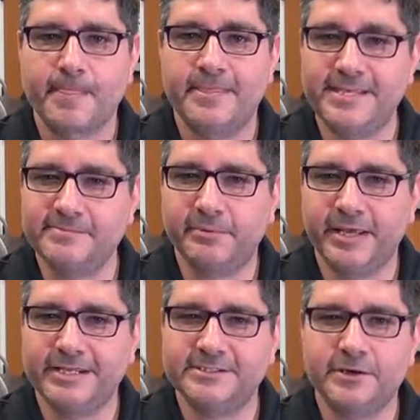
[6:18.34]
These
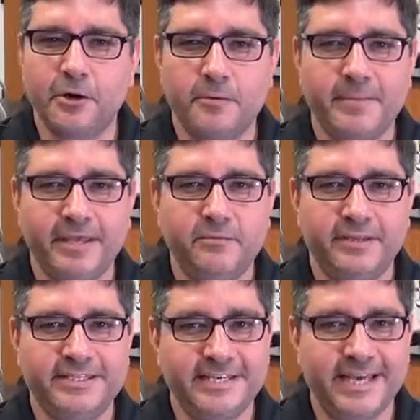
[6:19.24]
plates are made
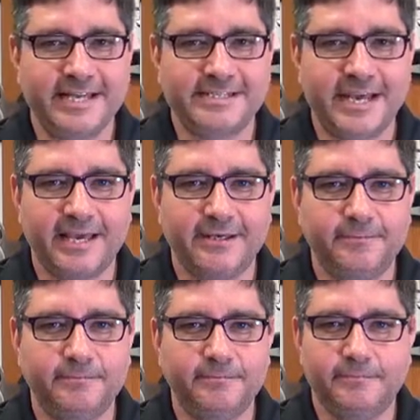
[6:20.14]
with TSA,
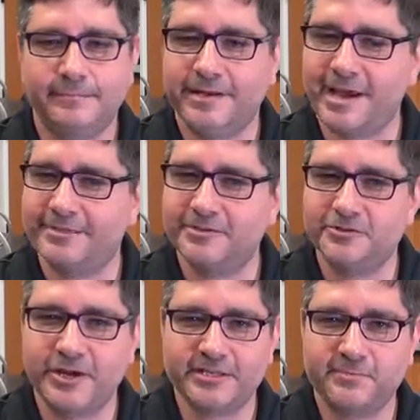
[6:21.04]
not the
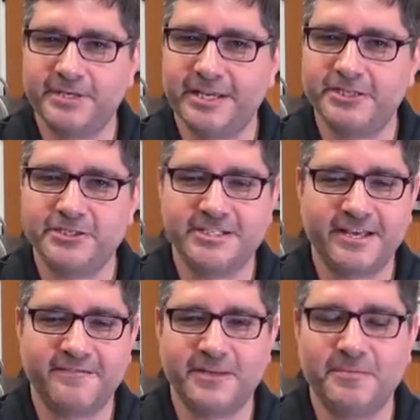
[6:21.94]
Transportation
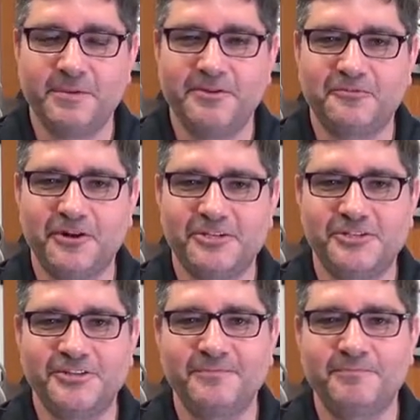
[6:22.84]
Safety
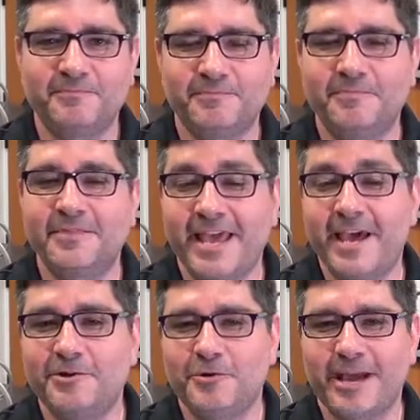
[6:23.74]
Administration. They
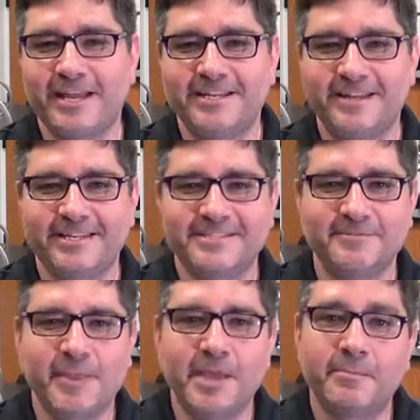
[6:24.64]
had no hand in this,
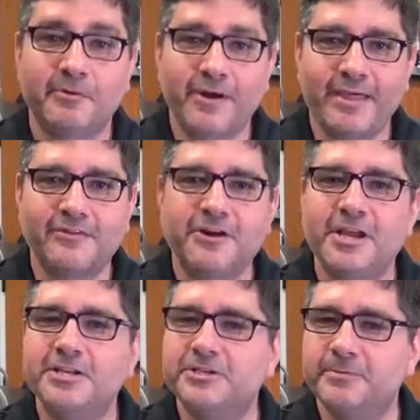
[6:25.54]
but rather
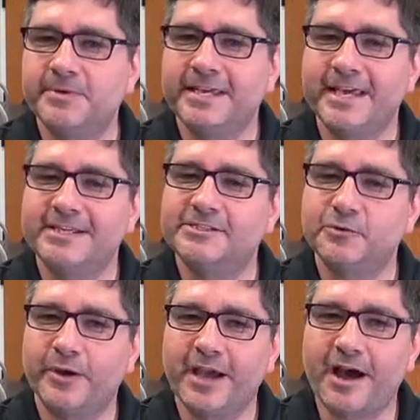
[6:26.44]
tryptocase
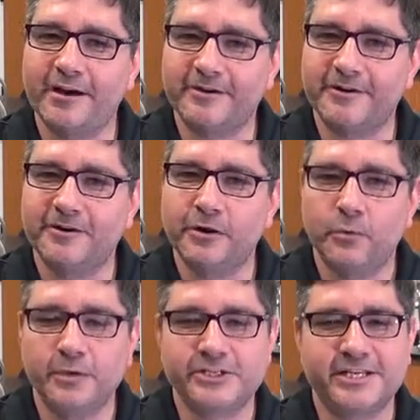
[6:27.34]
soy agar,
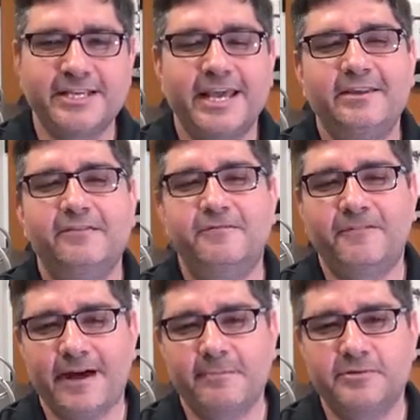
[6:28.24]
which contains
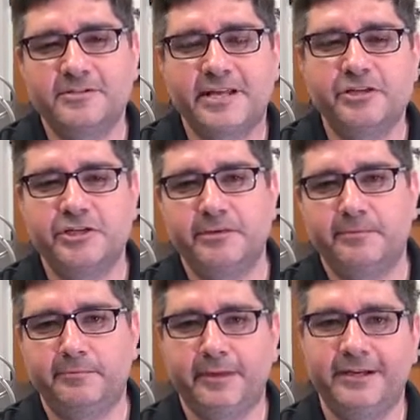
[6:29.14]
5%
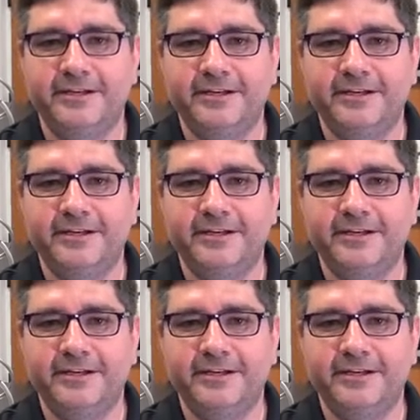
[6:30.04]
sheep's blood.